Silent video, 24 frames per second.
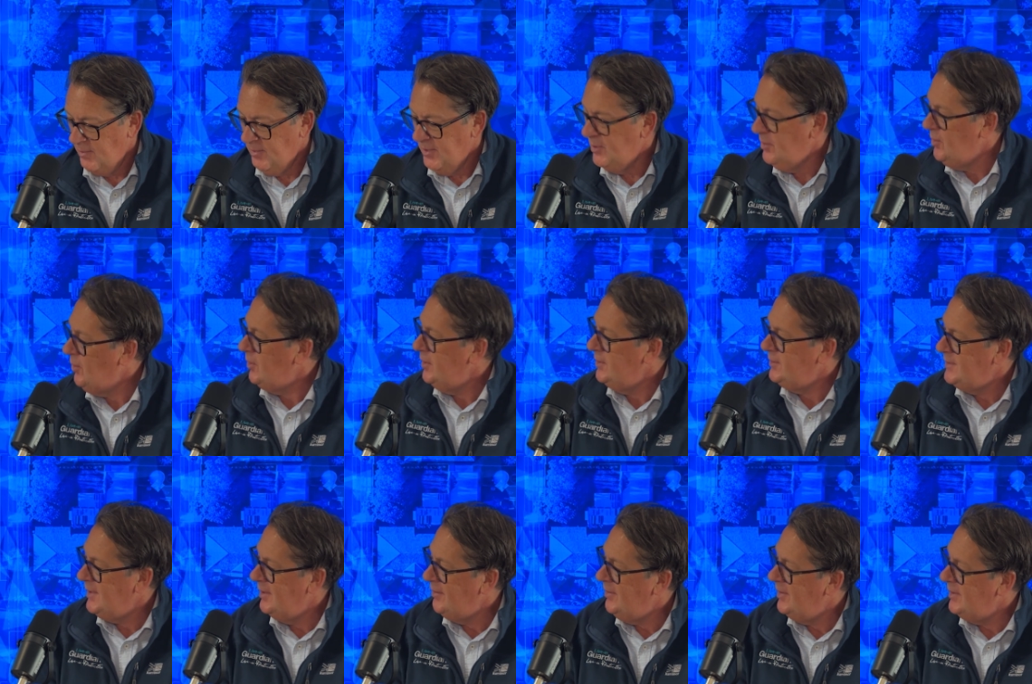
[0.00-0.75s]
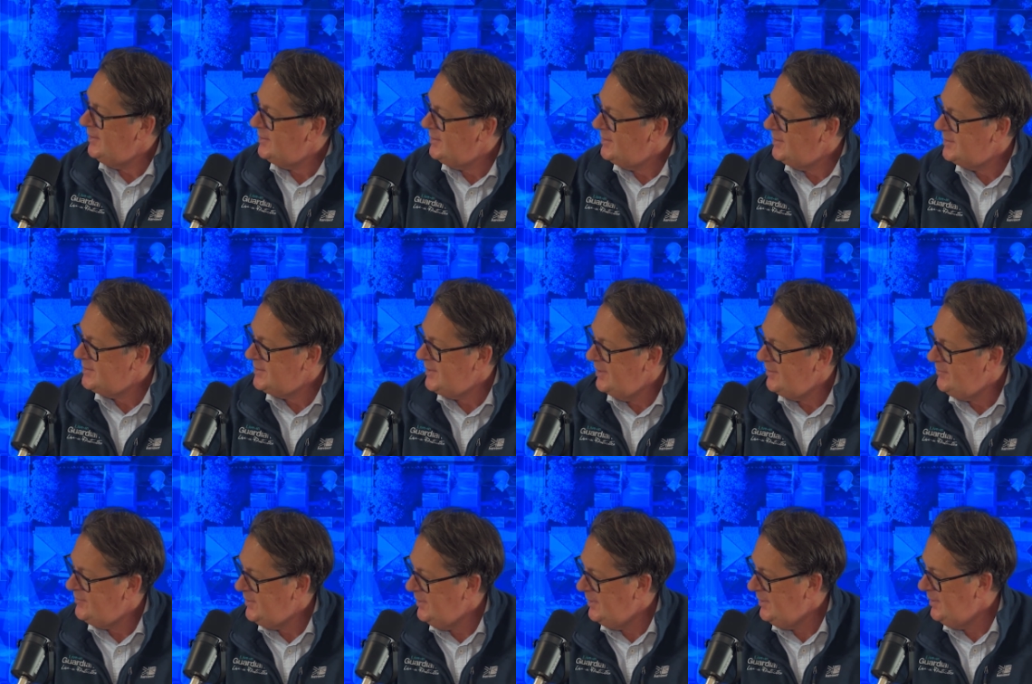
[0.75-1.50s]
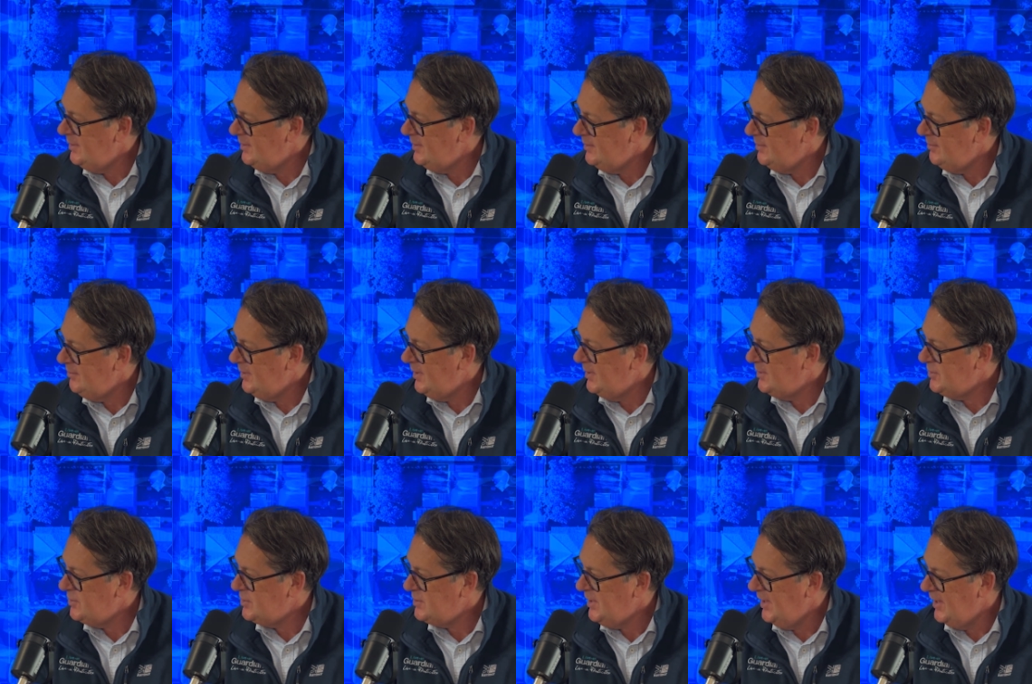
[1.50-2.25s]
not adhering to the safety
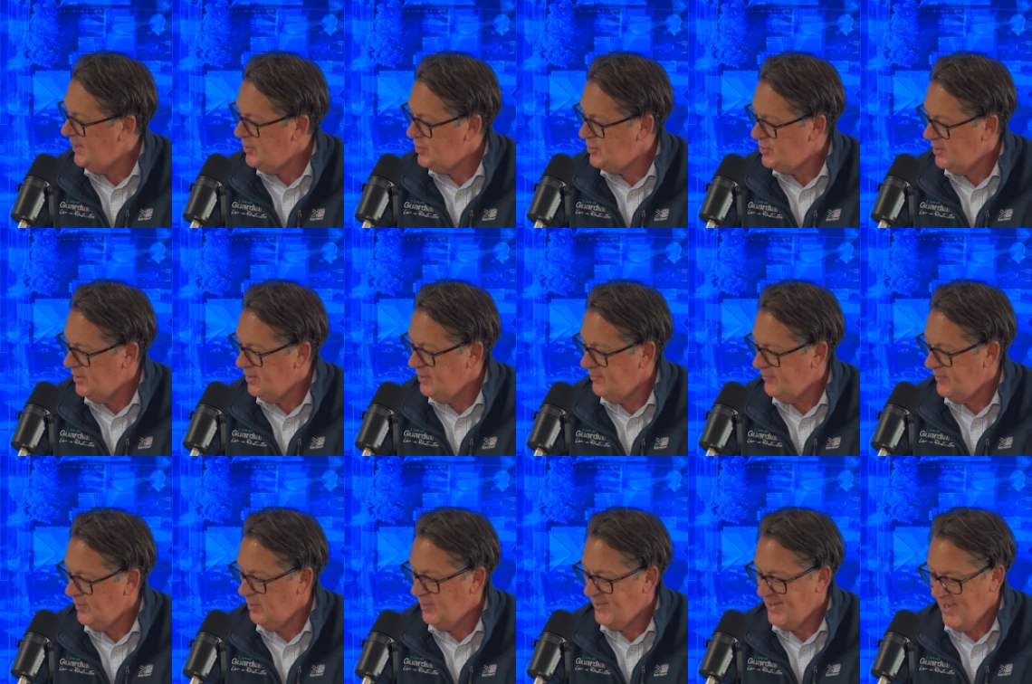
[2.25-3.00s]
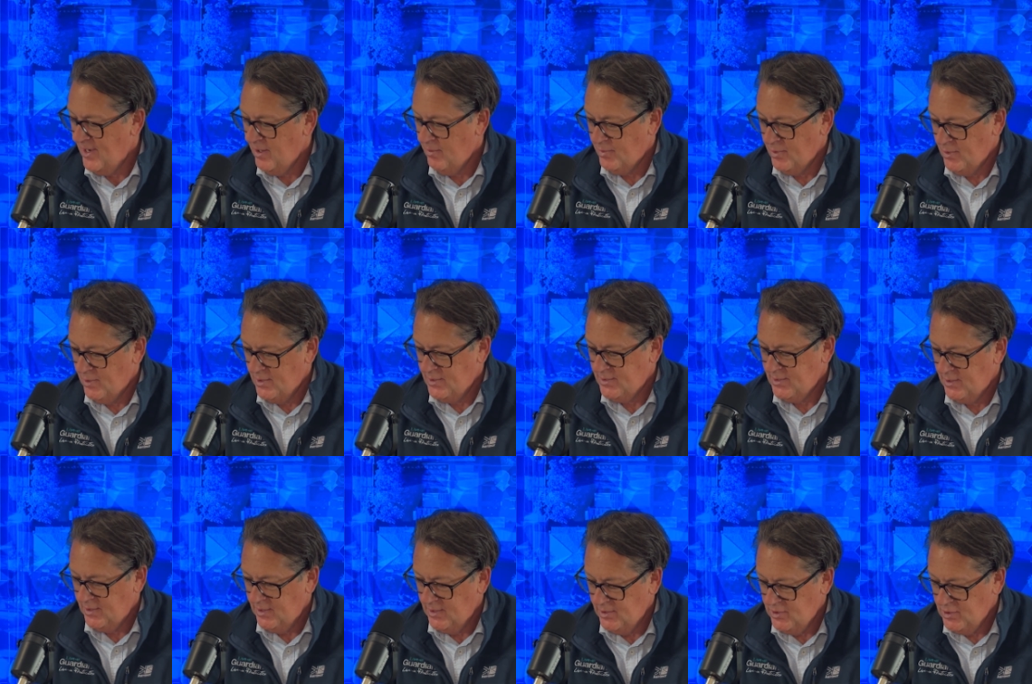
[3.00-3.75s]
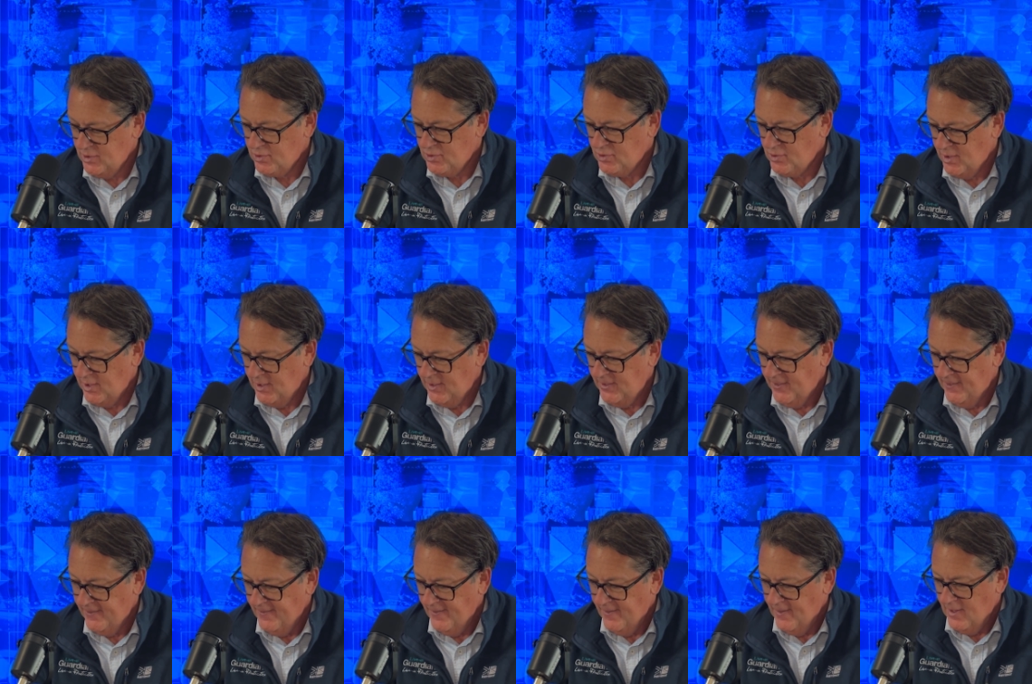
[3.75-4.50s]
legislation, a few cowboys in the industry,
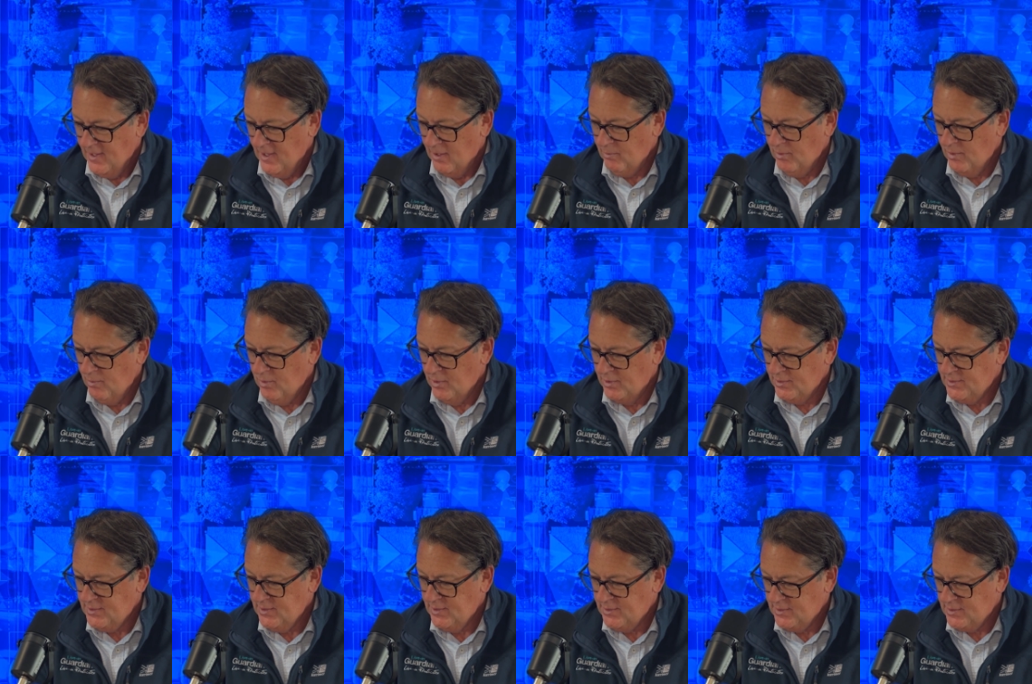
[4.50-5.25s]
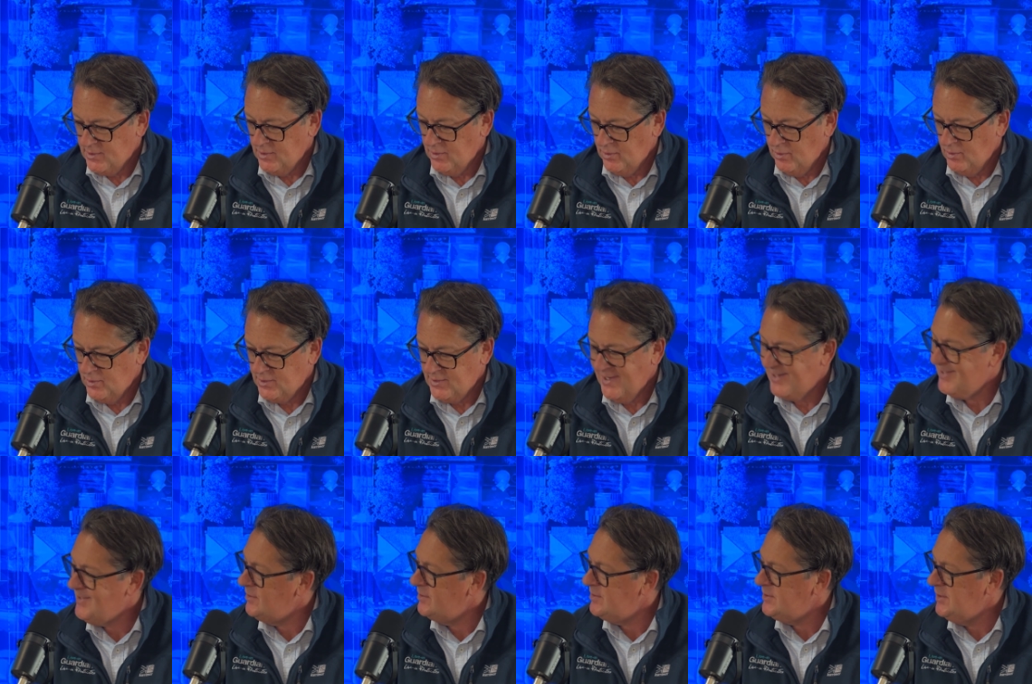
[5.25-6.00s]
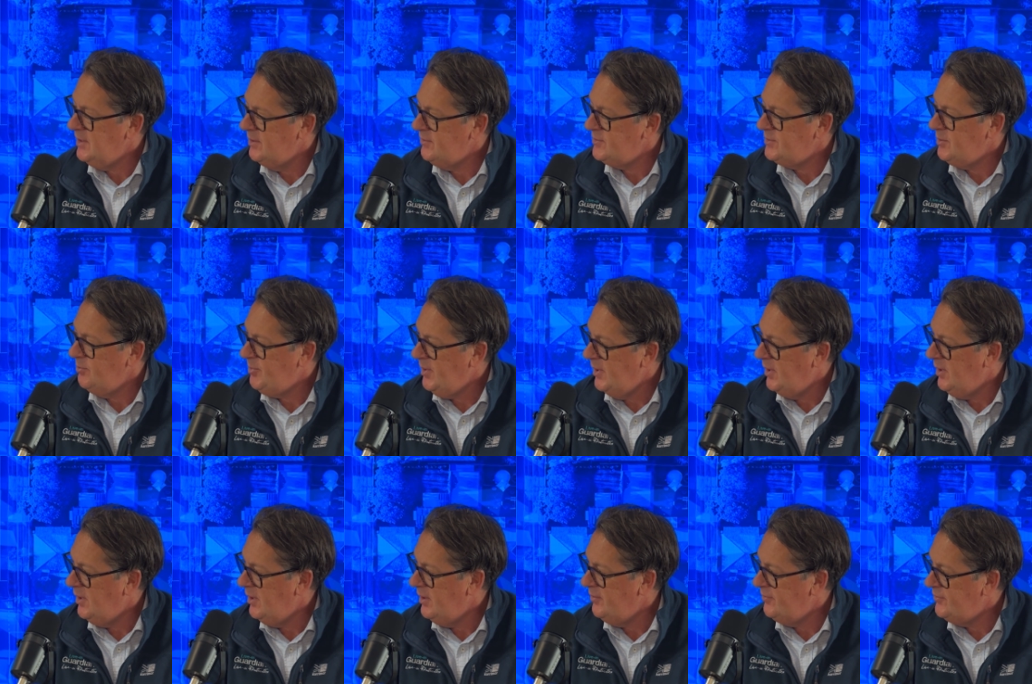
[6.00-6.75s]
and we wanted to set ourselves
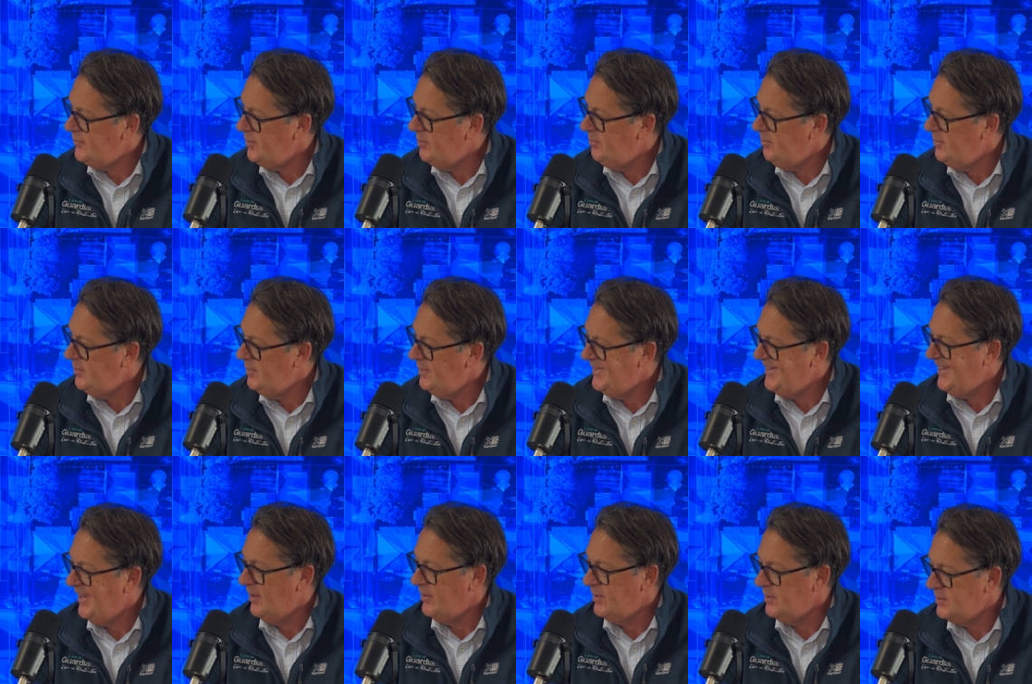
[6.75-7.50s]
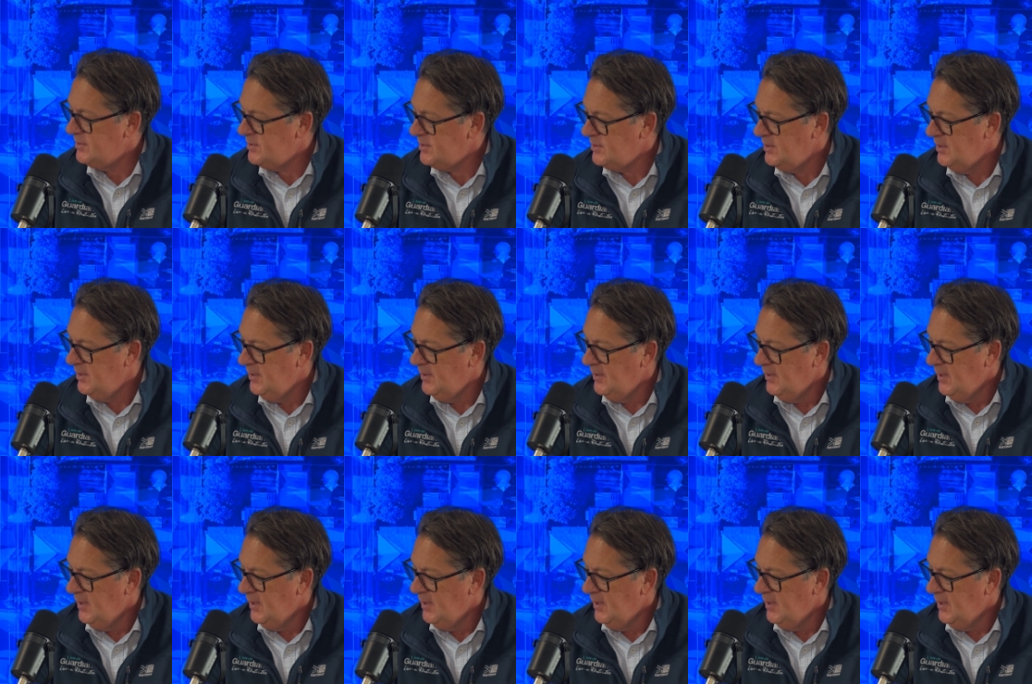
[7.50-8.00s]
apart from the others.